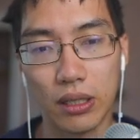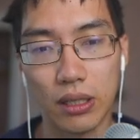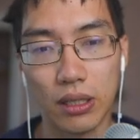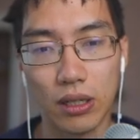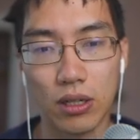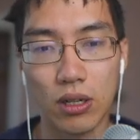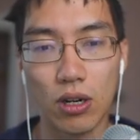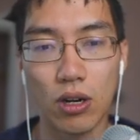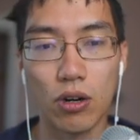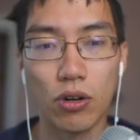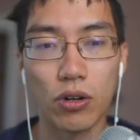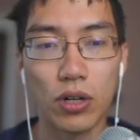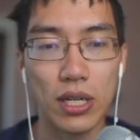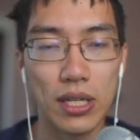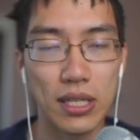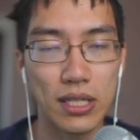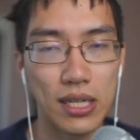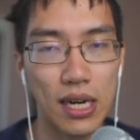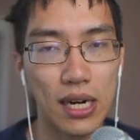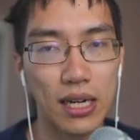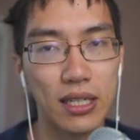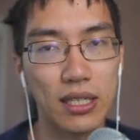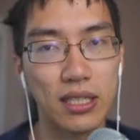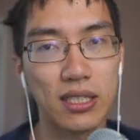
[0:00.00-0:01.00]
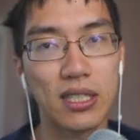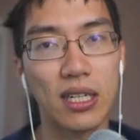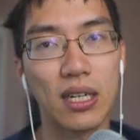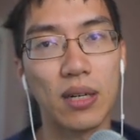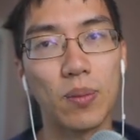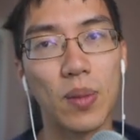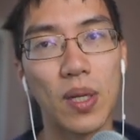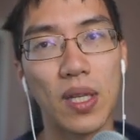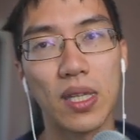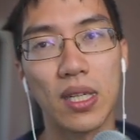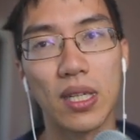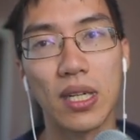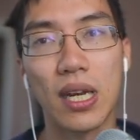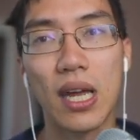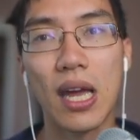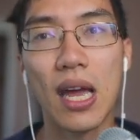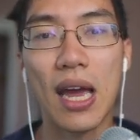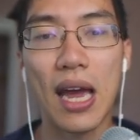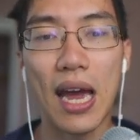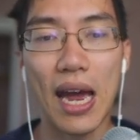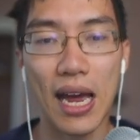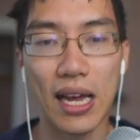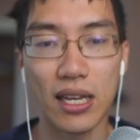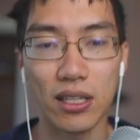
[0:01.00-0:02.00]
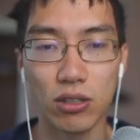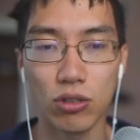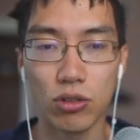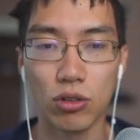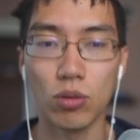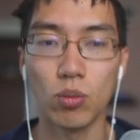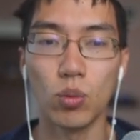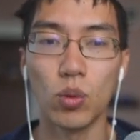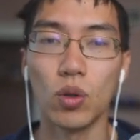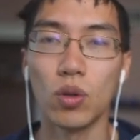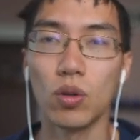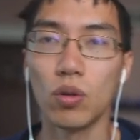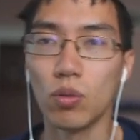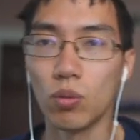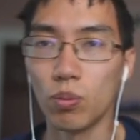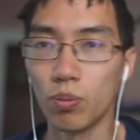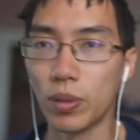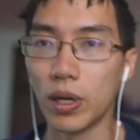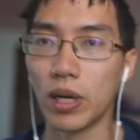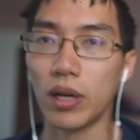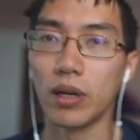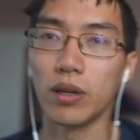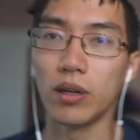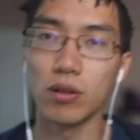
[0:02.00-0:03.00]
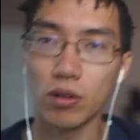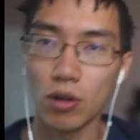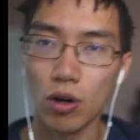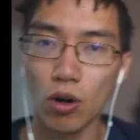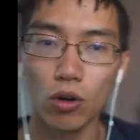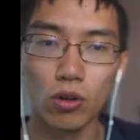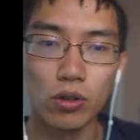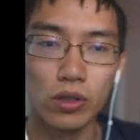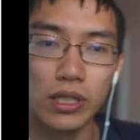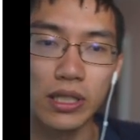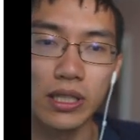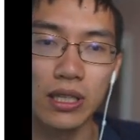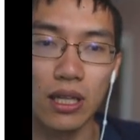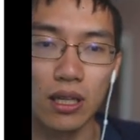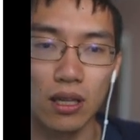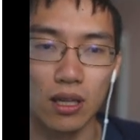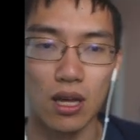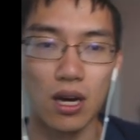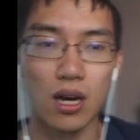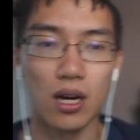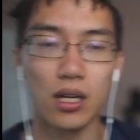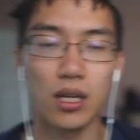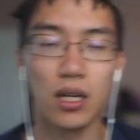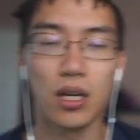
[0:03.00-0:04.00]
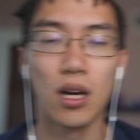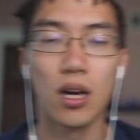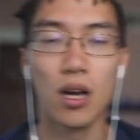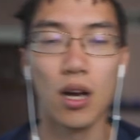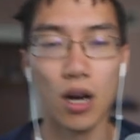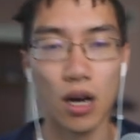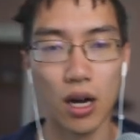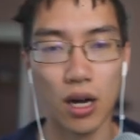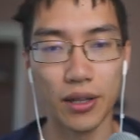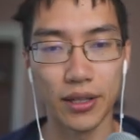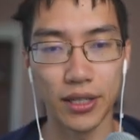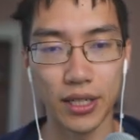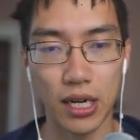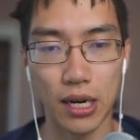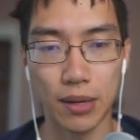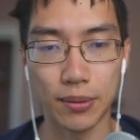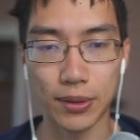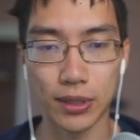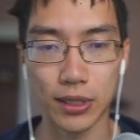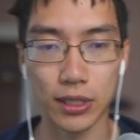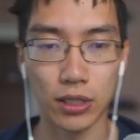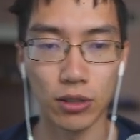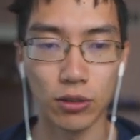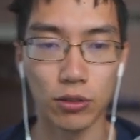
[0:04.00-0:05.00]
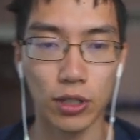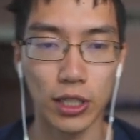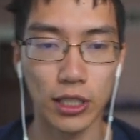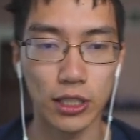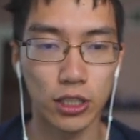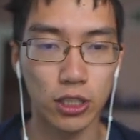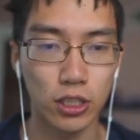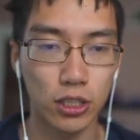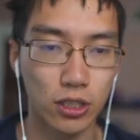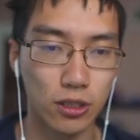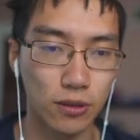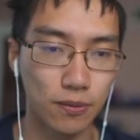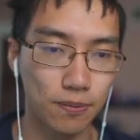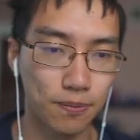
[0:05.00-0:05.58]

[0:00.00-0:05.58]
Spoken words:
code inside the send method as normal, but holding the lock on the object in question.